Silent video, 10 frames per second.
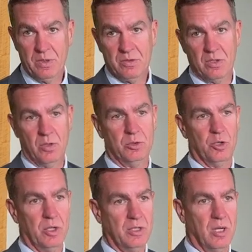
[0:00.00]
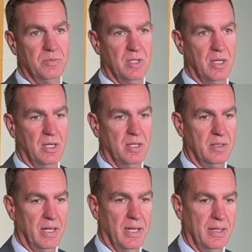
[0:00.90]
So Jordan comes in
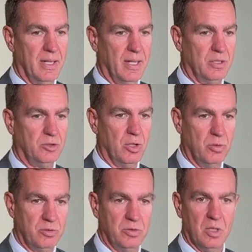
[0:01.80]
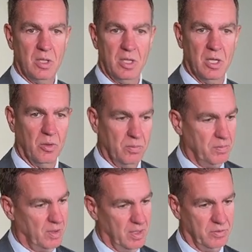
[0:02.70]
and shows, you know,
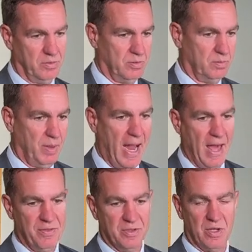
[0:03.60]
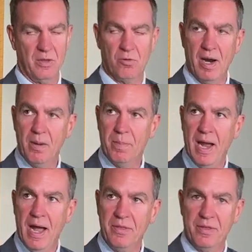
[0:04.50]
his path is on the right
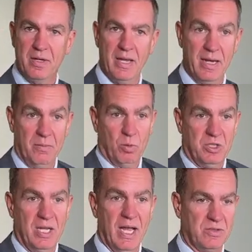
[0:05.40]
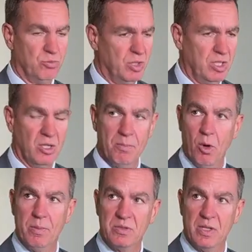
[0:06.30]
path, and which he had some really good
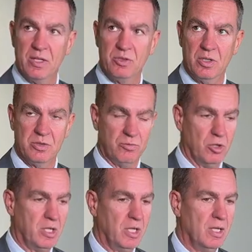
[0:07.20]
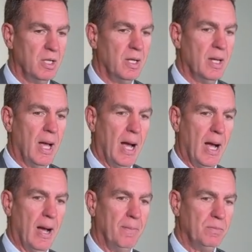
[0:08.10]
moments last year as a rookie,
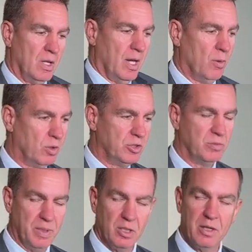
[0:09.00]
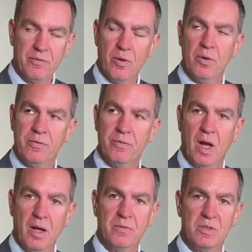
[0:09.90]
and we'll just be looking forward
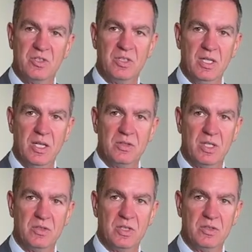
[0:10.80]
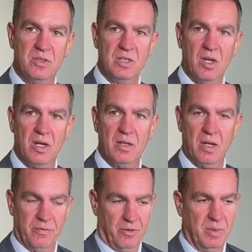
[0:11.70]
to see his consistency on
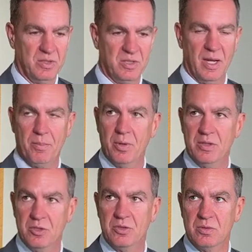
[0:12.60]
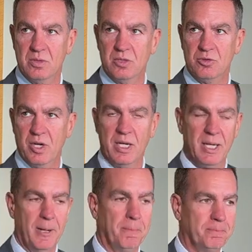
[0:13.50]
from his standpoint this training
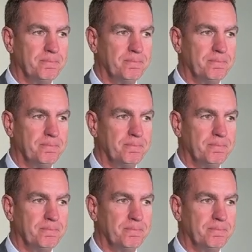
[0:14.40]
camp.